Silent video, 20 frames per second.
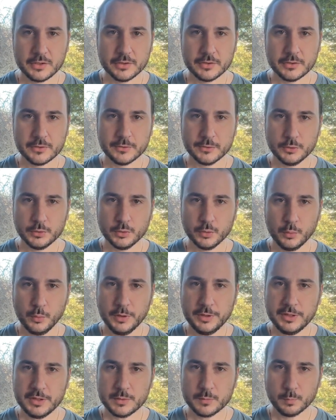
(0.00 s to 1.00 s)
So,
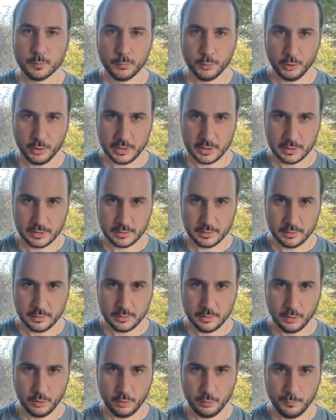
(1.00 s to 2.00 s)
what is Puerh?
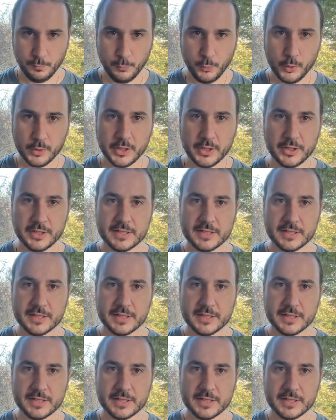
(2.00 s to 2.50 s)
Puerh